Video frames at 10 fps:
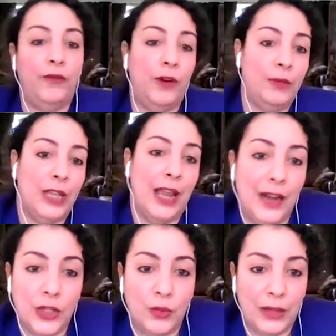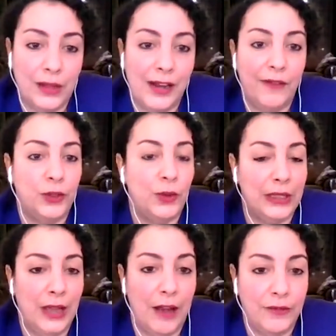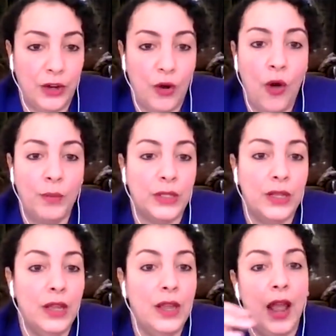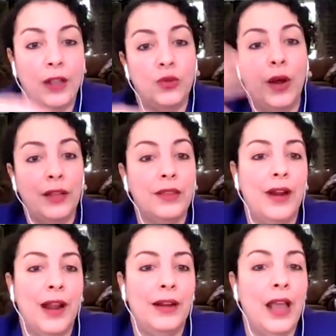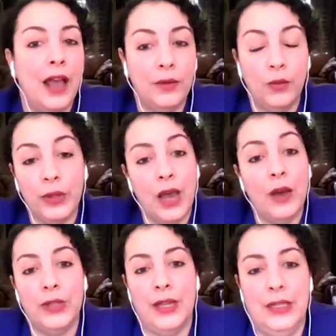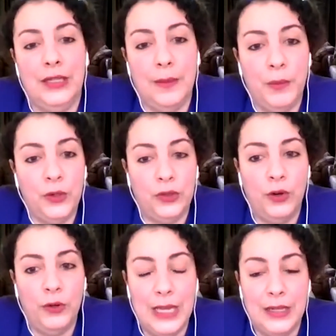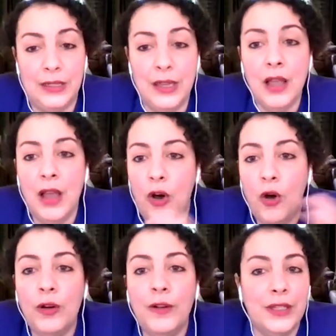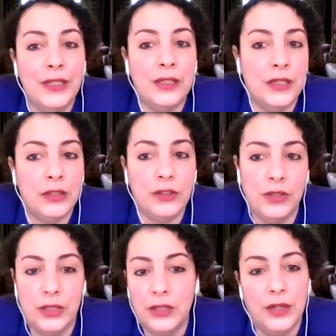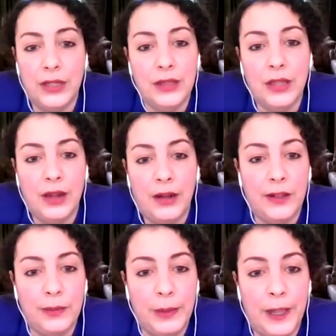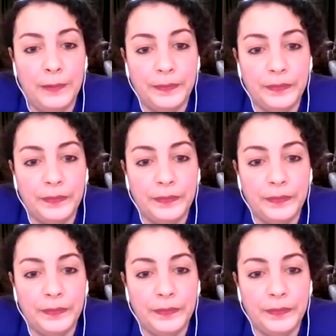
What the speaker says: from the areas where they lived, where they have their homes, to another area and without any support or means. All of this is not considered in the current plan.